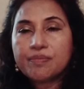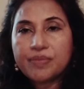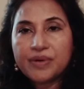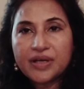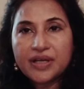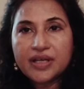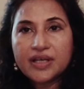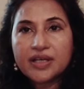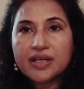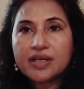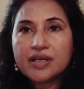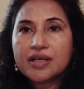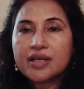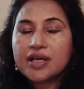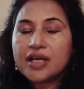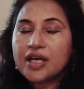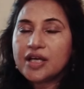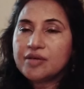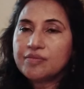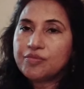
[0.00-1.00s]
pray
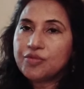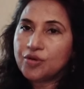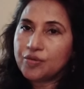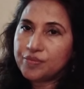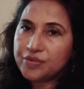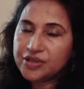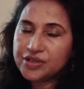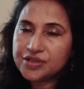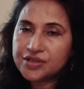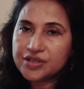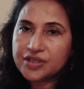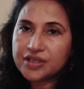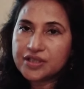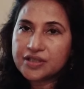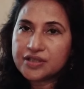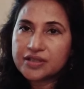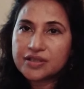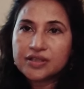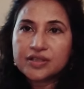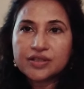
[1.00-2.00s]
and
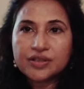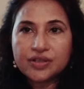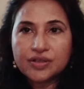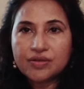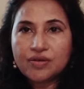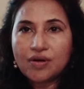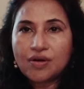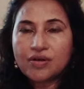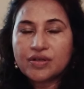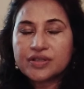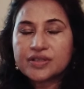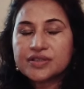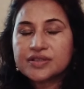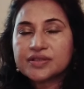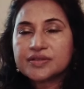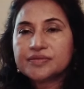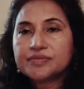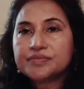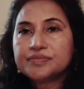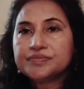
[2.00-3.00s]
propitiate the
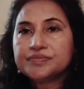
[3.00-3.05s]
gods.